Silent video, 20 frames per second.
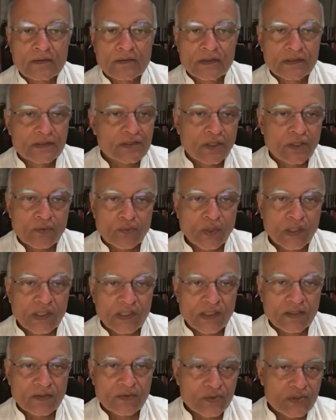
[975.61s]
It's not
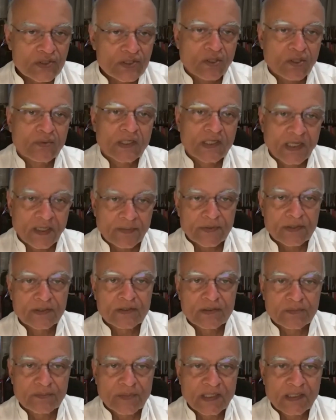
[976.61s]
working. You saw what happened in
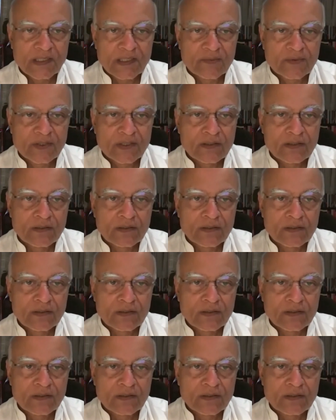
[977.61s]
the pandemic.